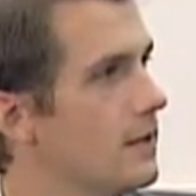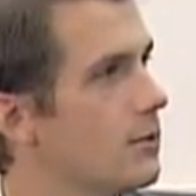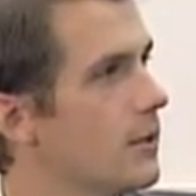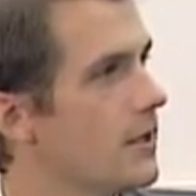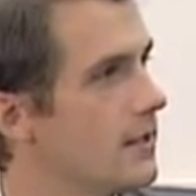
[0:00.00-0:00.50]

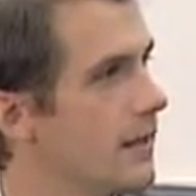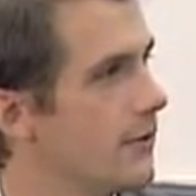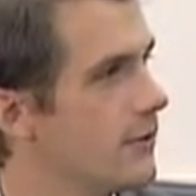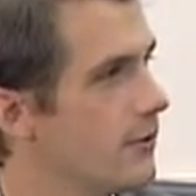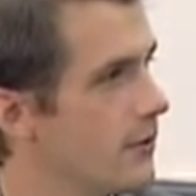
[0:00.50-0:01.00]
quick and
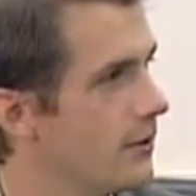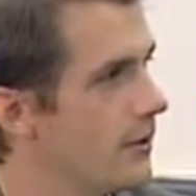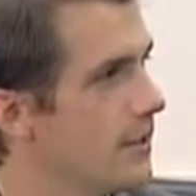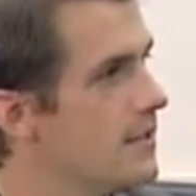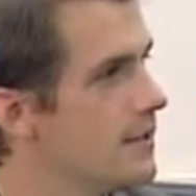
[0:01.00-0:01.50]
down and
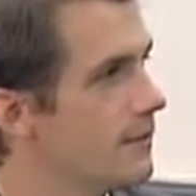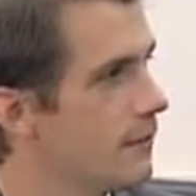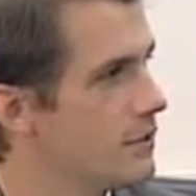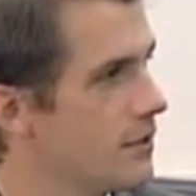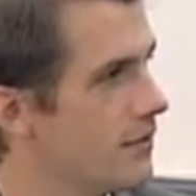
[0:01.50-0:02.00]
dirty, easy
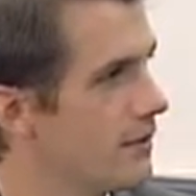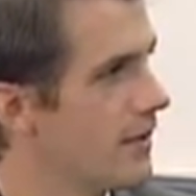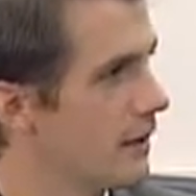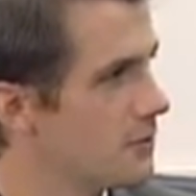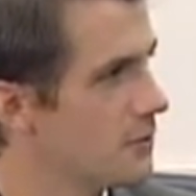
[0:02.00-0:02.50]
version of the
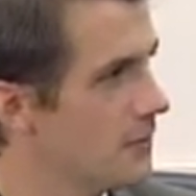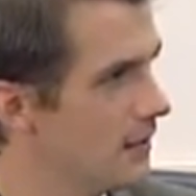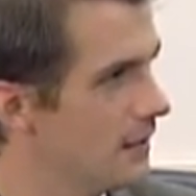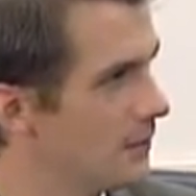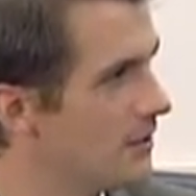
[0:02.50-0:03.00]
council
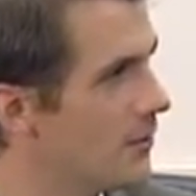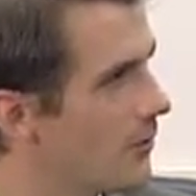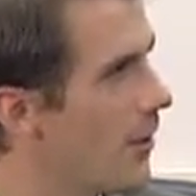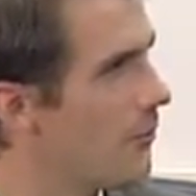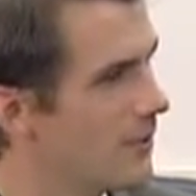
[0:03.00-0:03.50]
meeting that we
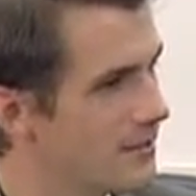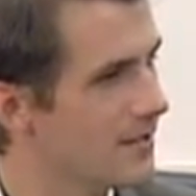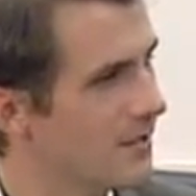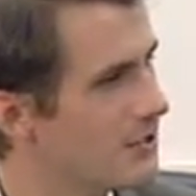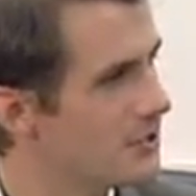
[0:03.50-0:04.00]
don't always
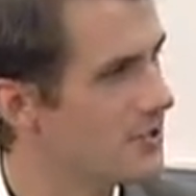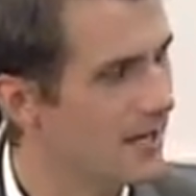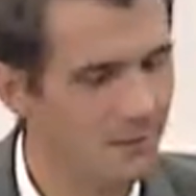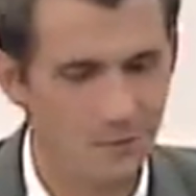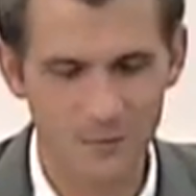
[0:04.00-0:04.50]

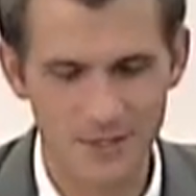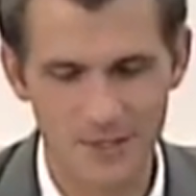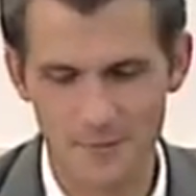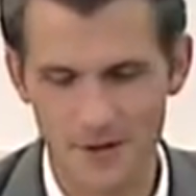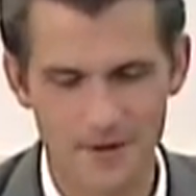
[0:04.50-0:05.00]
understand when we
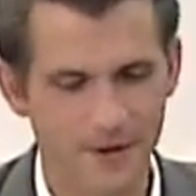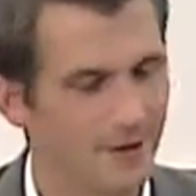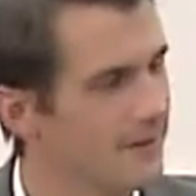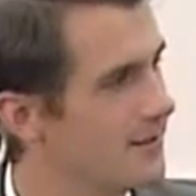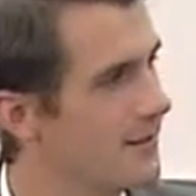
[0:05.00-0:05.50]
sit back
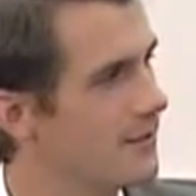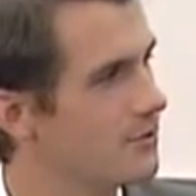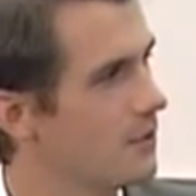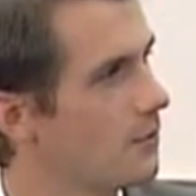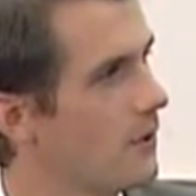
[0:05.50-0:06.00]
here and
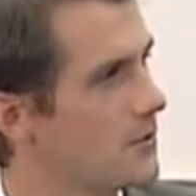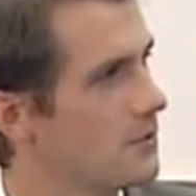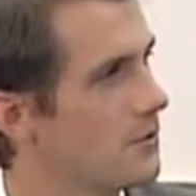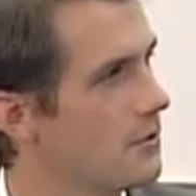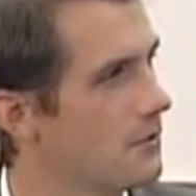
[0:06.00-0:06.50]
try to watch
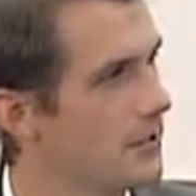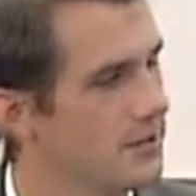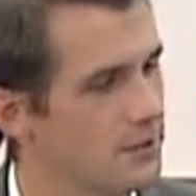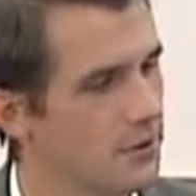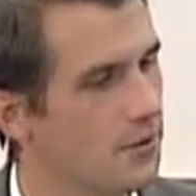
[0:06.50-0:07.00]
the whole thing.
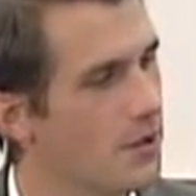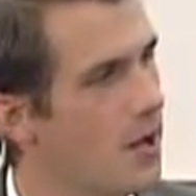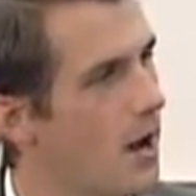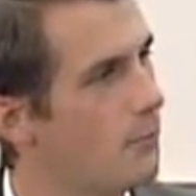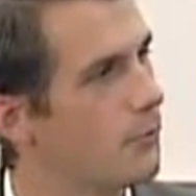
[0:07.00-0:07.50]
So
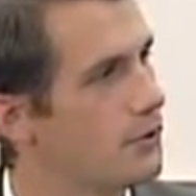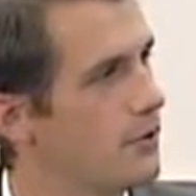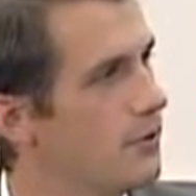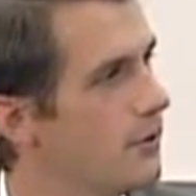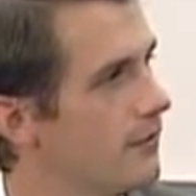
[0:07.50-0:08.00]
I
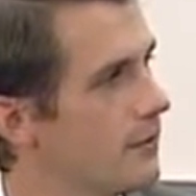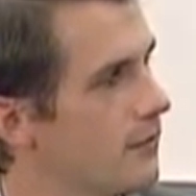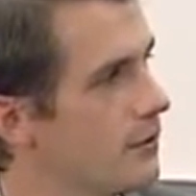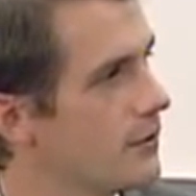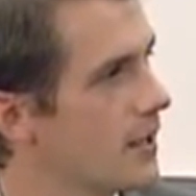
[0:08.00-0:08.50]
appreciate you giving
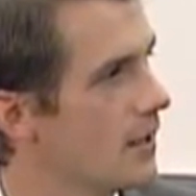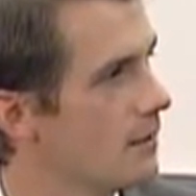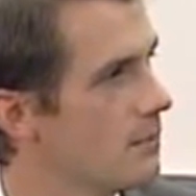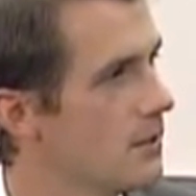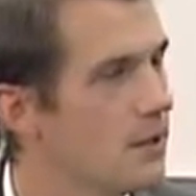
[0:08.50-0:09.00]
of your
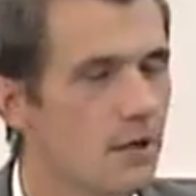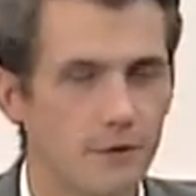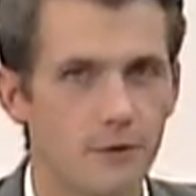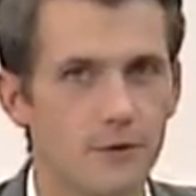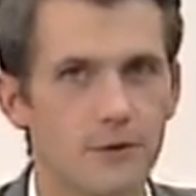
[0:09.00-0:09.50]
time
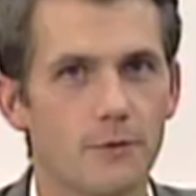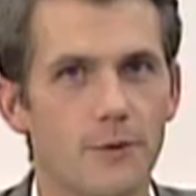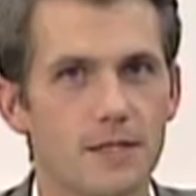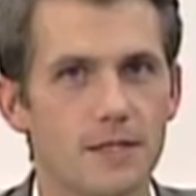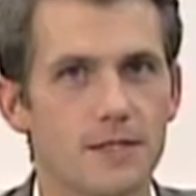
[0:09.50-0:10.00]
for the
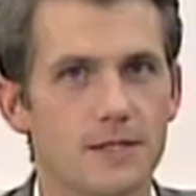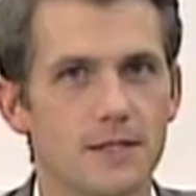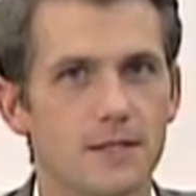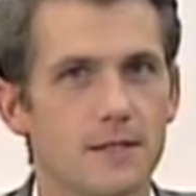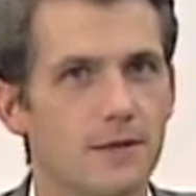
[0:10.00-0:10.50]
residents
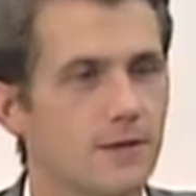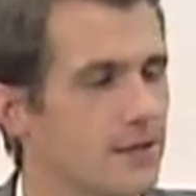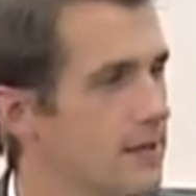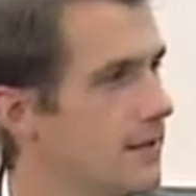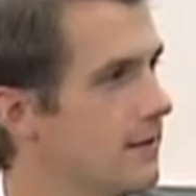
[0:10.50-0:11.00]
here in the
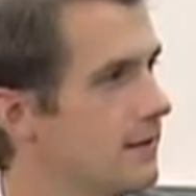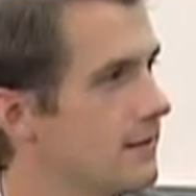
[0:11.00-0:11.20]
city.